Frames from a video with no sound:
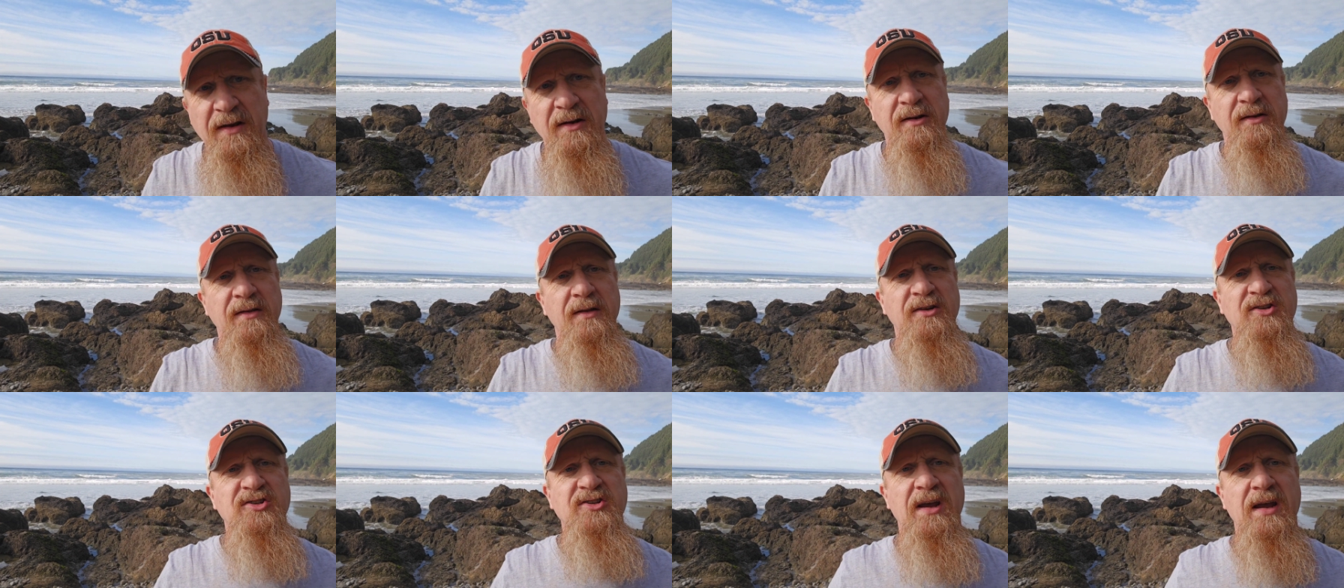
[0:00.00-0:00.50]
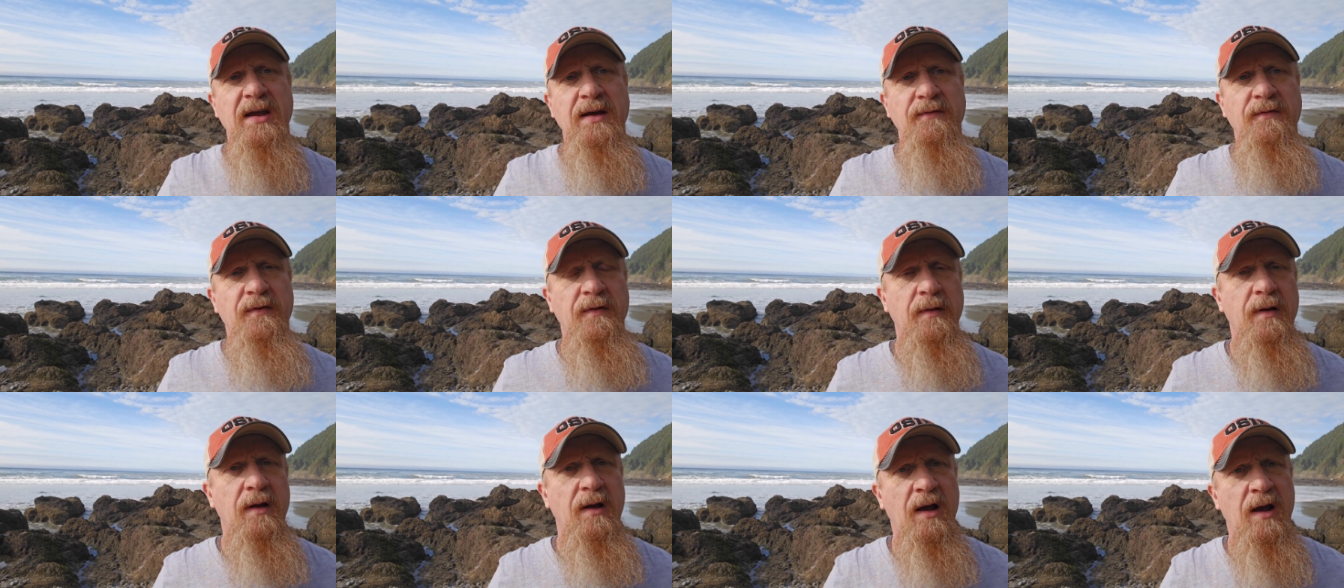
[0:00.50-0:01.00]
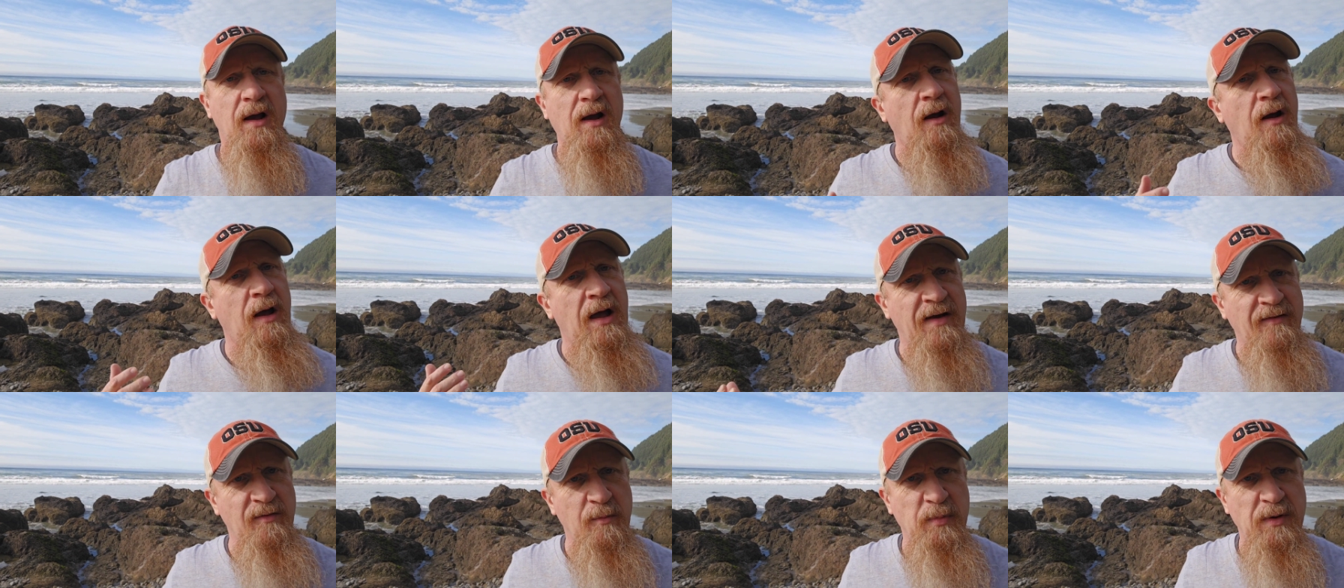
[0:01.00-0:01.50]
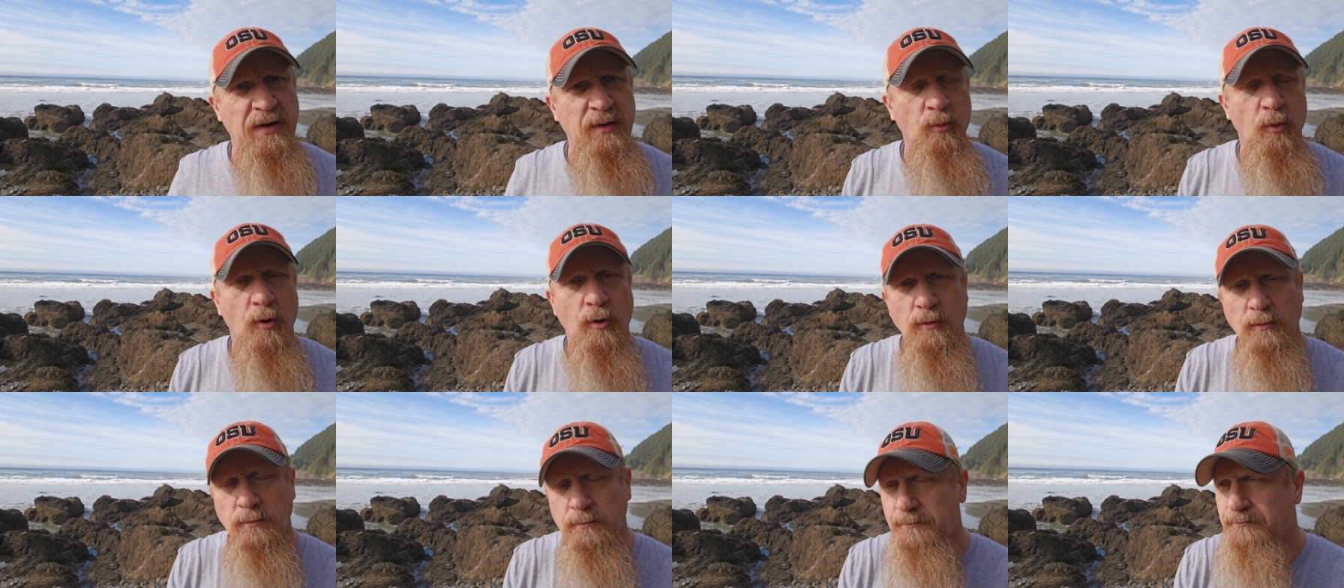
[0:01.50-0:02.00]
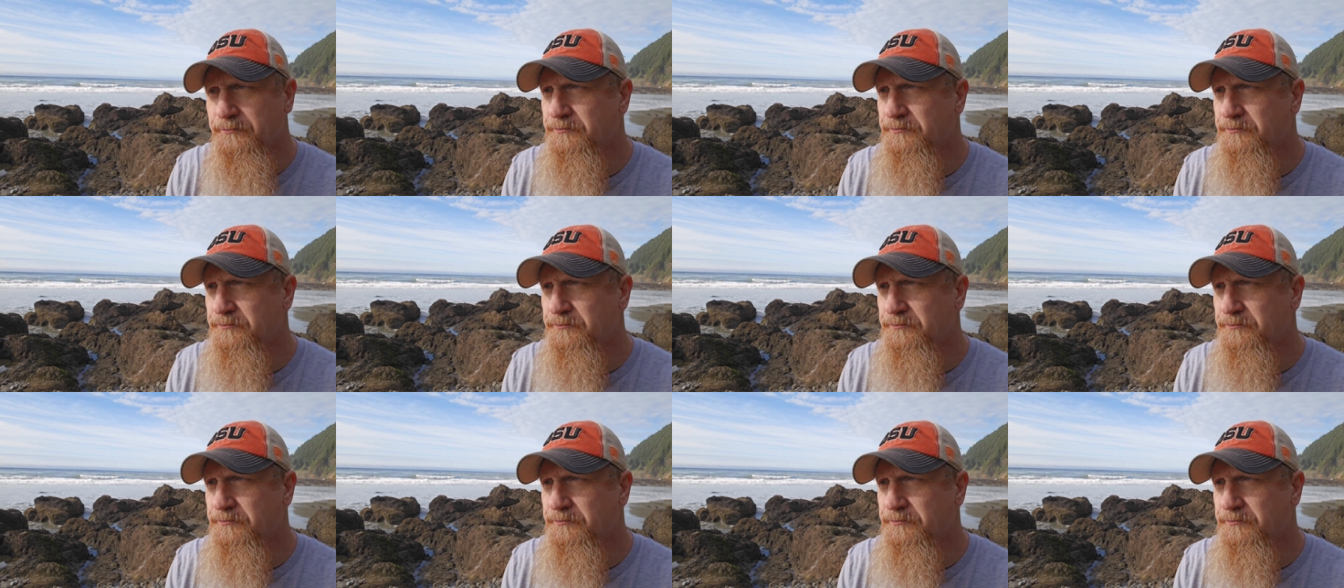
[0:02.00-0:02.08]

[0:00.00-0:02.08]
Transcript: end of the shave, uh, I'll have a B-roll